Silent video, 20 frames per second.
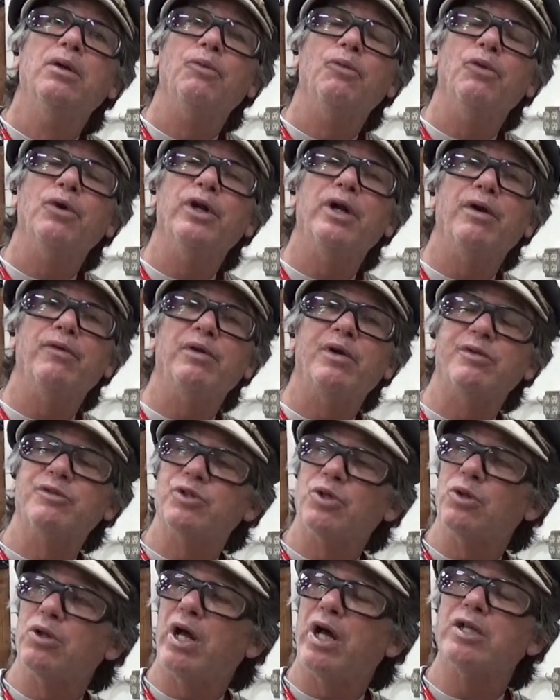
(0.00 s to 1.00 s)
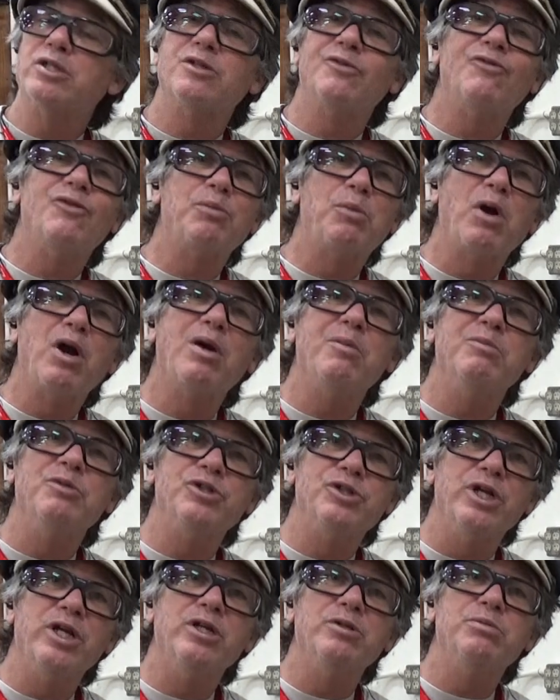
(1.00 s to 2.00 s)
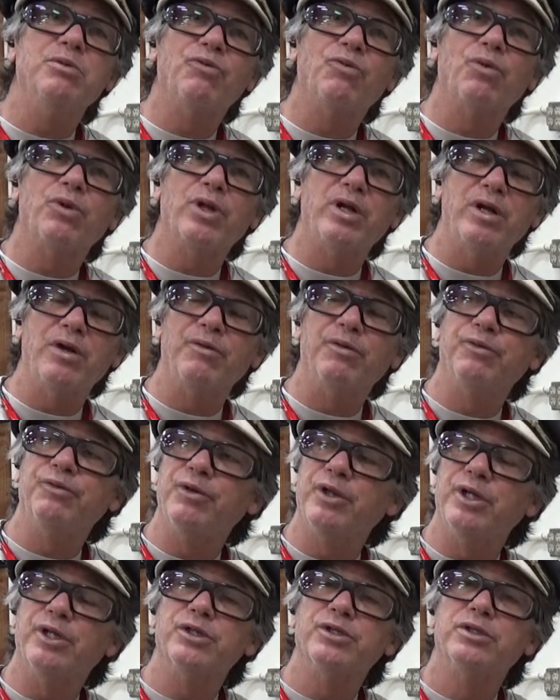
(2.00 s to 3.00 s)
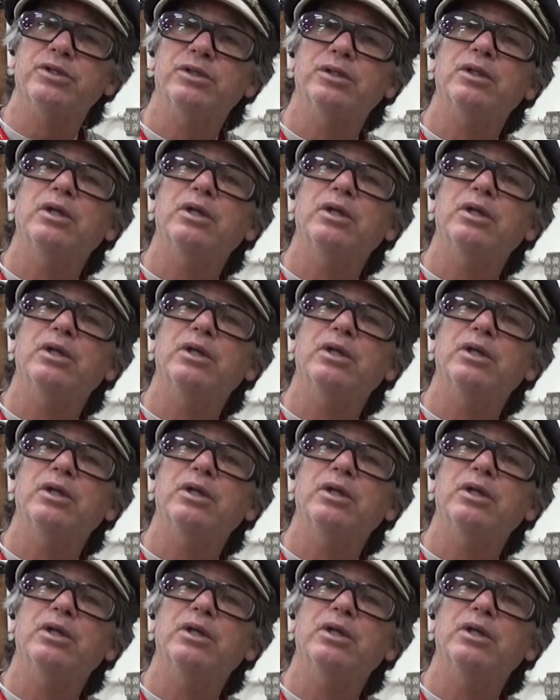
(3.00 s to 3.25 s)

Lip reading: Whatever. I sold lots of apart machines before they never finished.